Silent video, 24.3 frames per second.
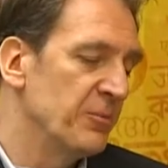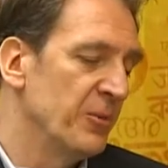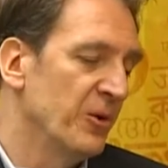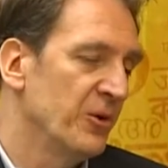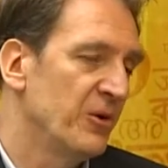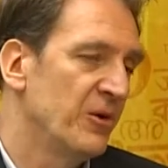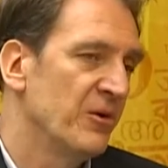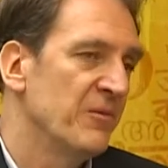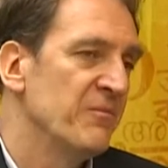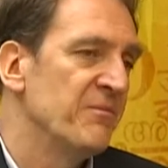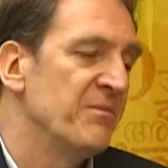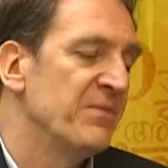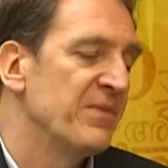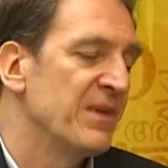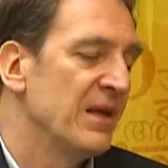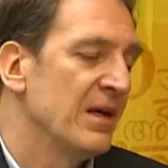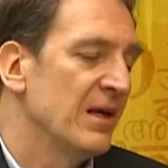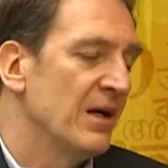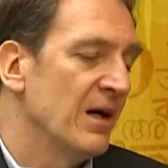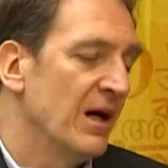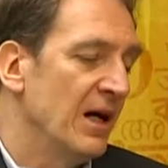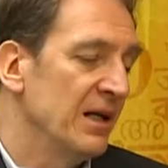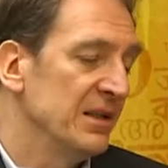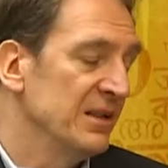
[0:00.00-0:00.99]
book.
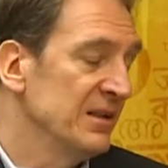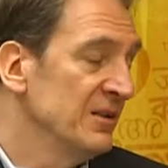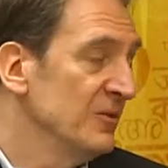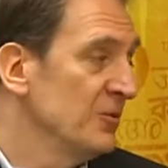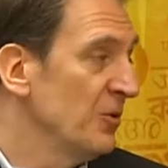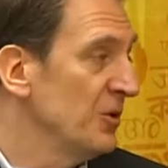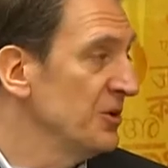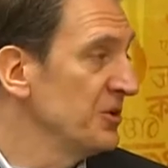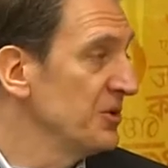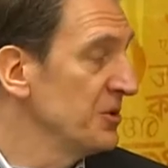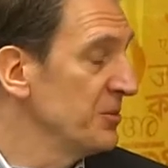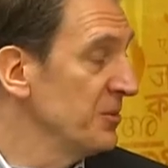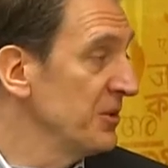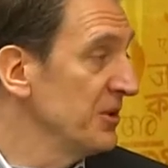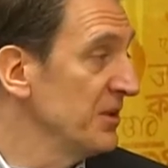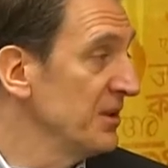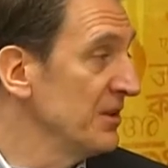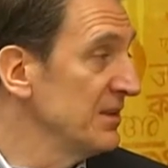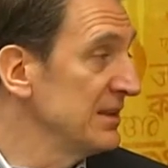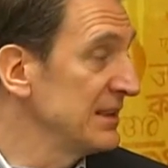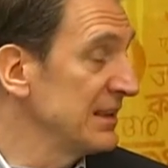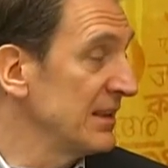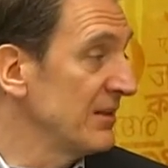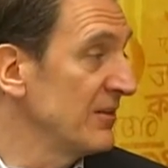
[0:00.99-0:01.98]
I didn't want to
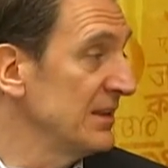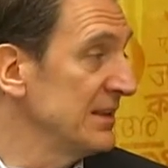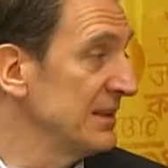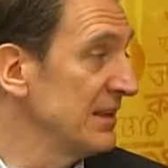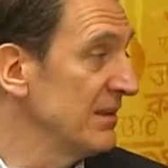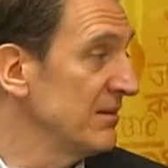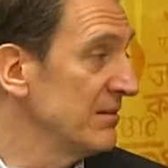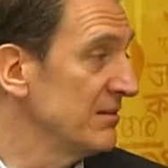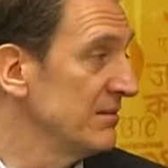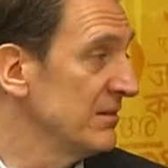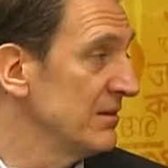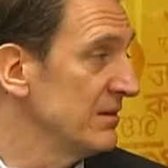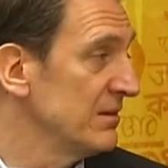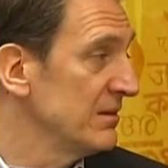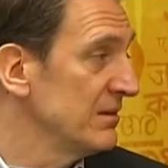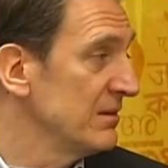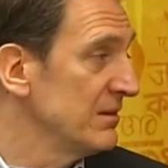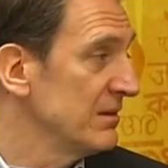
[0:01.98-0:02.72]
produce a critical